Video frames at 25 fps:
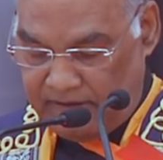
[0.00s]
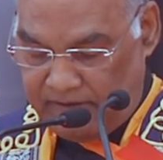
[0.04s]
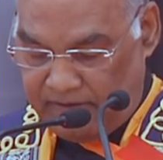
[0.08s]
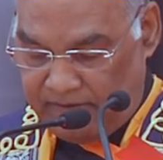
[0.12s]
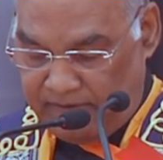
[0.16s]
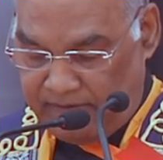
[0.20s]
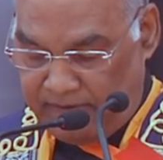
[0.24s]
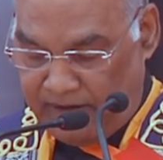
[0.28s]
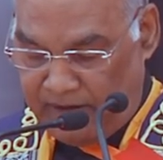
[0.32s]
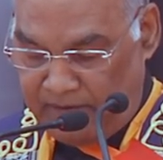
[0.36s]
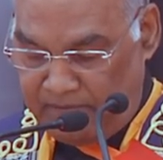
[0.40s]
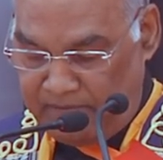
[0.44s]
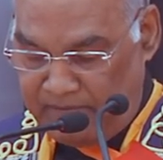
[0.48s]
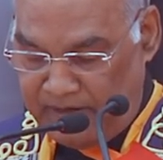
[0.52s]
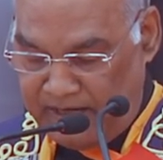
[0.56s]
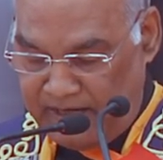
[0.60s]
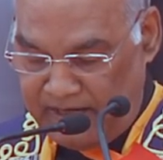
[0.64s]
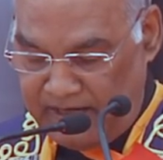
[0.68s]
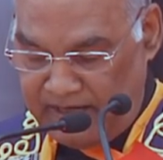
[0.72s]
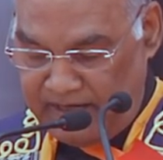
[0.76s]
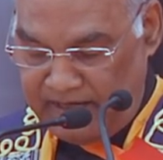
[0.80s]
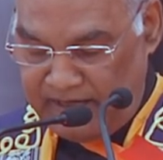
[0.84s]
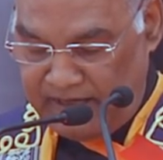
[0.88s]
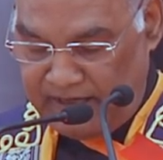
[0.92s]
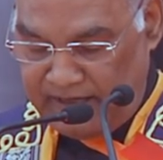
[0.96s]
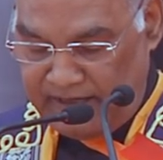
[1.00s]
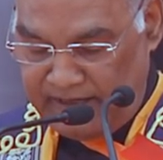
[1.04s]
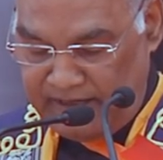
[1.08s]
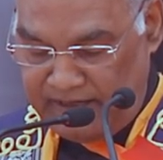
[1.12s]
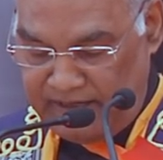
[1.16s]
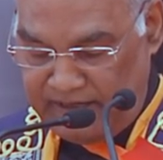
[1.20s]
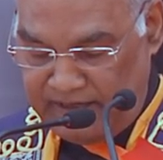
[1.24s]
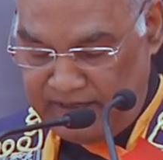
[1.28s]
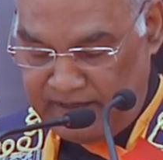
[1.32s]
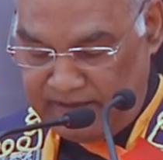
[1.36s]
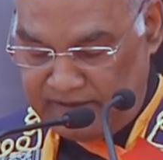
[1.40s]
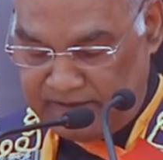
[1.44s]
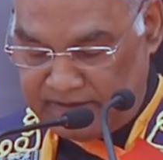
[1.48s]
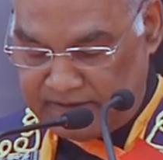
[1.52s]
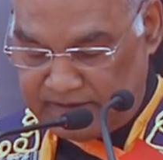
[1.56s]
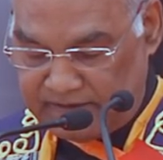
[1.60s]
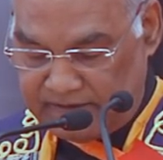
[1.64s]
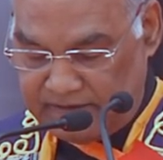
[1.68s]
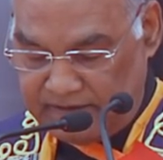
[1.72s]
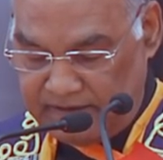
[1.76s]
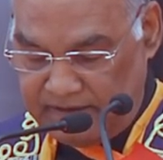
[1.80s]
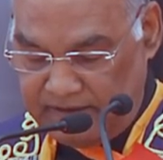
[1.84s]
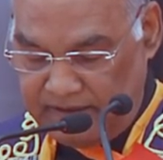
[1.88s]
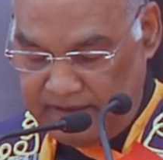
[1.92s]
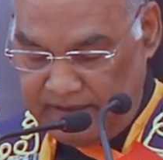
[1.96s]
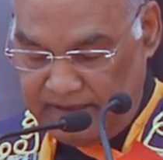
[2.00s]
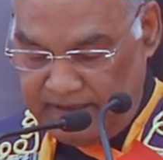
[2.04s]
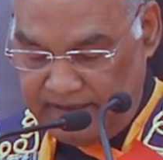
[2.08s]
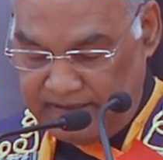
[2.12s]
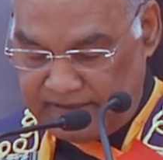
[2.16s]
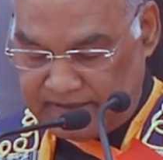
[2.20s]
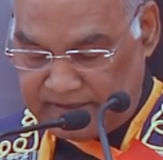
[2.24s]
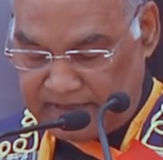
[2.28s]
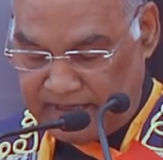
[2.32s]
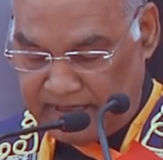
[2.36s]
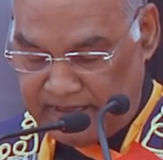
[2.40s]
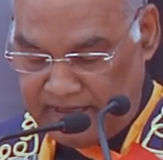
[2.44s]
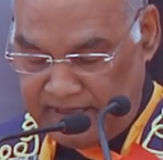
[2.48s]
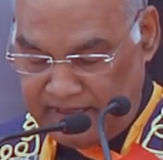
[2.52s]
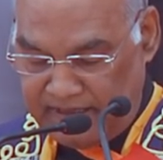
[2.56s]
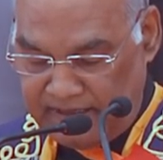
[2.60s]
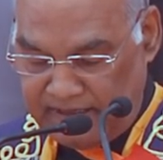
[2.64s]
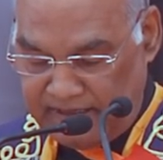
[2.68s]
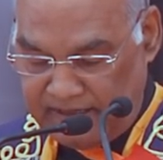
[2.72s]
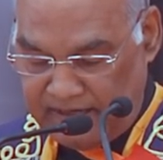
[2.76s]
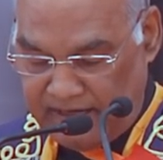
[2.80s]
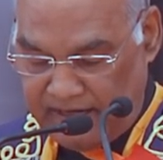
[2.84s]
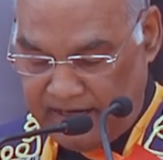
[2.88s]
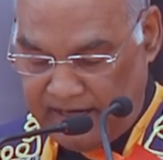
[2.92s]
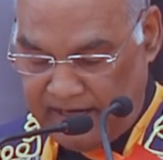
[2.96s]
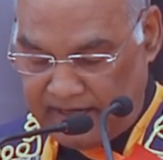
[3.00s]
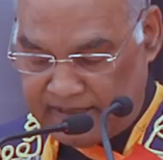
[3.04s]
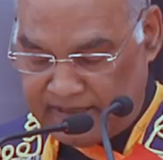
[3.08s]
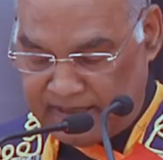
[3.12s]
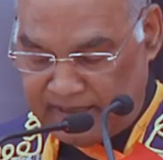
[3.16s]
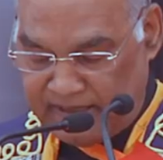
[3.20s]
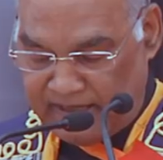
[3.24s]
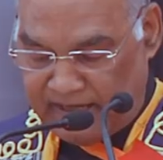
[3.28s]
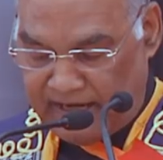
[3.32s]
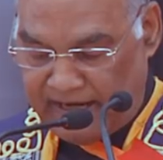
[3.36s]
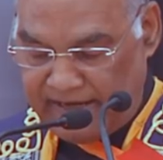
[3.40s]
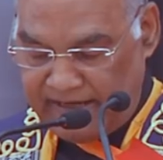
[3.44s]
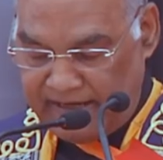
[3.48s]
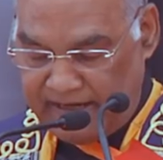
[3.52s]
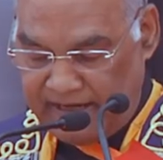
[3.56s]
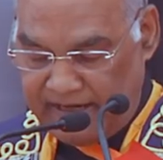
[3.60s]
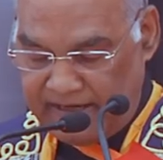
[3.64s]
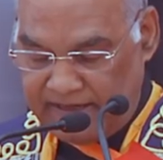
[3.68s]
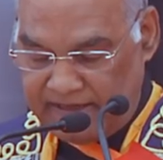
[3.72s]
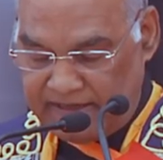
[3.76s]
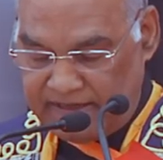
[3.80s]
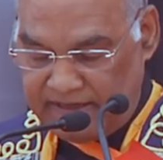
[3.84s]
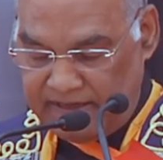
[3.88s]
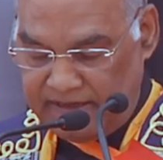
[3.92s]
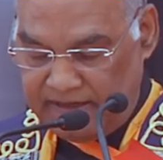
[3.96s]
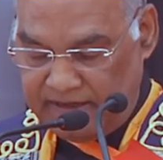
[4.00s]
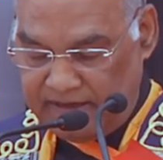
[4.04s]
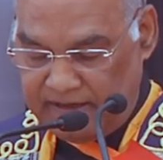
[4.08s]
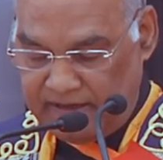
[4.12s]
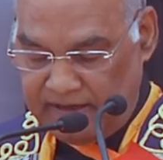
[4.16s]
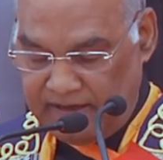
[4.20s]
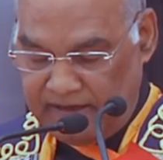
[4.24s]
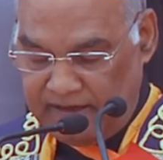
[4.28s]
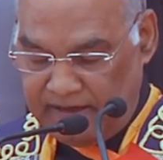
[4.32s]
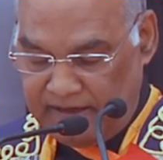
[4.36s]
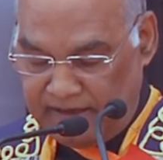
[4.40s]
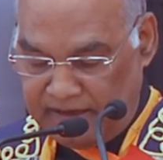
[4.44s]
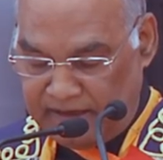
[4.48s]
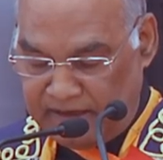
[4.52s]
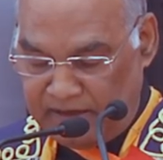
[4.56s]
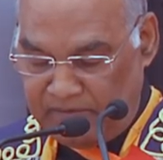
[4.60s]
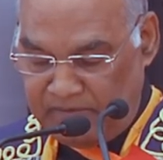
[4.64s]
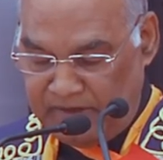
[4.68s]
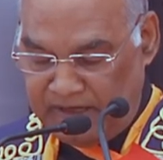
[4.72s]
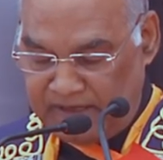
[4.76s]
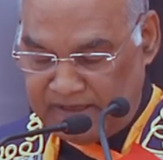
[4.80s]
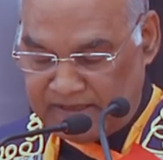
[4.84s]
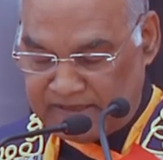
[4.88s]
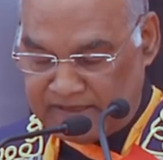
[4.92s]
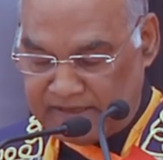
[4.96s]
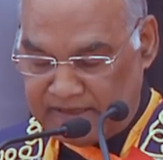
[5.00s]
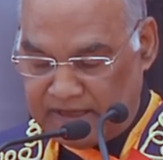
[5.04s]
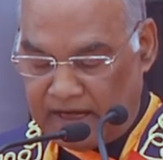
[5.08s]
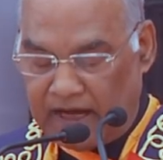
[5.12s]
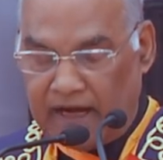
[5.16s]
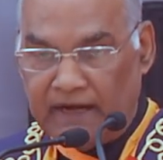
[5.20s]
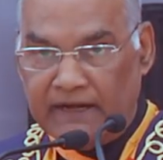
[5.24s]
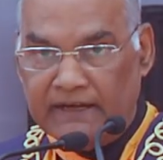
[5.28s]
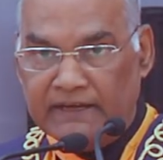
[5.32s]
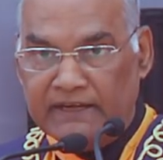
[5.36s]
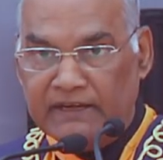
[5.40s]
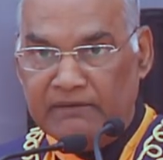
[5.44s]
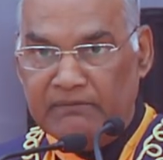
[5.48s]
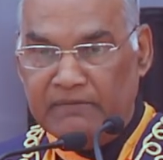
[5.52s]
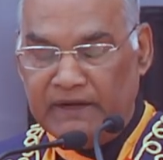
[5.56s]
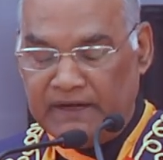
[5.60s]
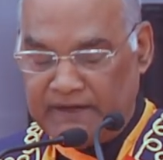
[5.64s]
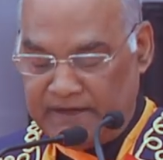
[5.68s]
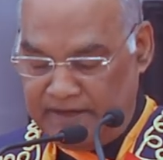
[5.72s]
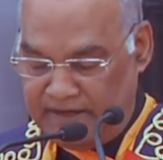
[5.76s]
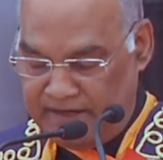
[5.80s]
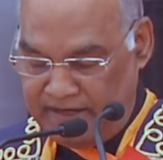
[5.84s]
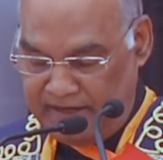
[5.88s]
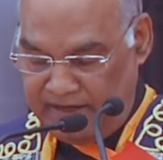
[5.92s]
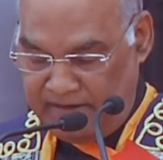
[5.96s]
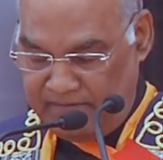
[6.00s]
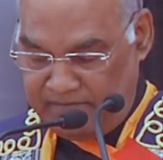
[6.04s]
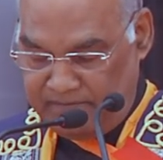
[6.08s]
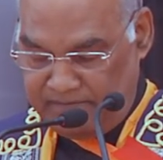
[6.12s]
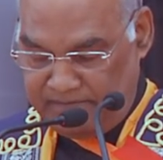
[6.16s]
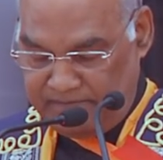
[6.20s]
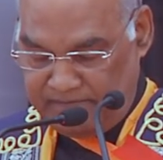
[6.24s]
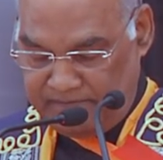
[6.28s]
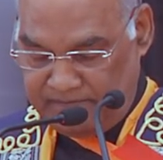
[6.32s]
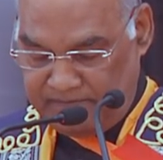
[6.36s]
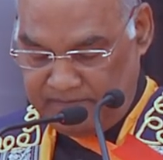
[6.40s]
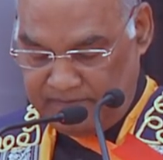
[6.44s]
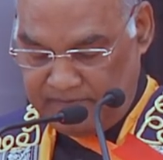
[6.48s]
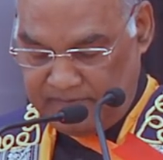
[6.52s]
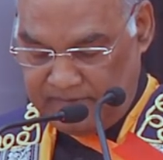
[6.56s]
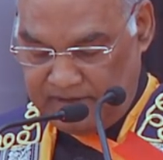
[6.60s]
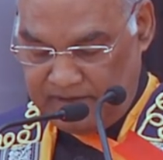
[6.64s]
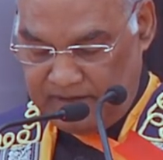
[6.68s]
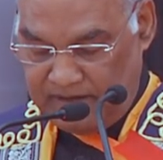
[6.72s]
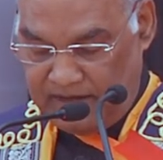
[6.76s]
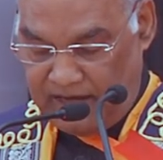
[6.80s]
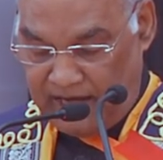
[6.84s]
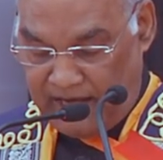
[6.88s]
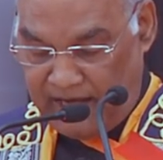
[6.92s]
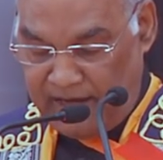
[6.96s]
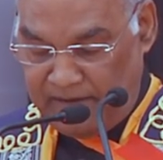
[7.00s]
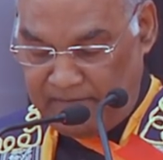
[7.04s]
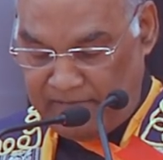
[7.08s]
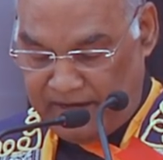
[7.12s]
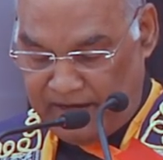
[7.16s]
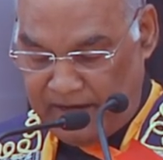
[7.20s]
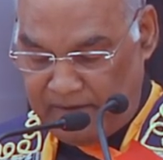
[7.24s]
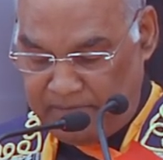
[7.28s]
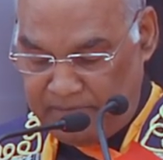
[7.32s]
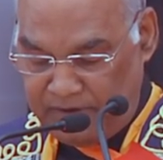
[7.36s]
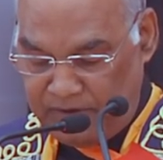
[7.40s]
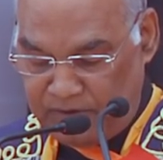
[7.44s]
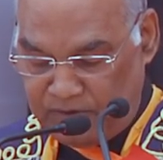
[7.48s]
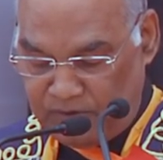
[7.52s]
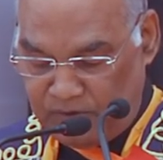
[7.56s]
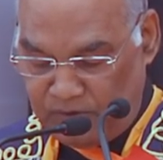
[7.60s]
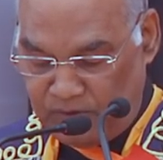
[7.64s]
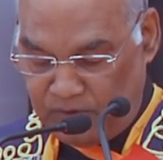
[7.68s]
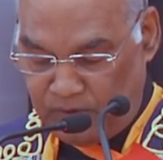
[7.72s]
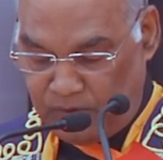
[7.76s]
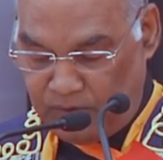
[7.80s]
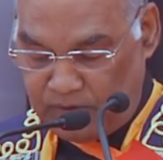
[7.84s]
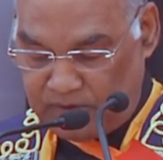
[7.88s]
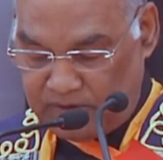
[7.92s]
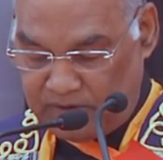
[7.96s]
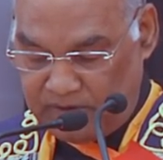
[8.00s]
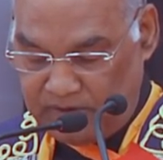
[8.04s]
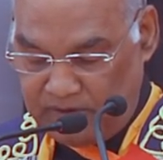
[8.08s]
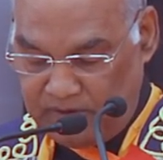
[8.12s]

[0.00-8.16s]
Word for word: For many young Indians, studying at an IIT remains the ultimate dream. I am happy to note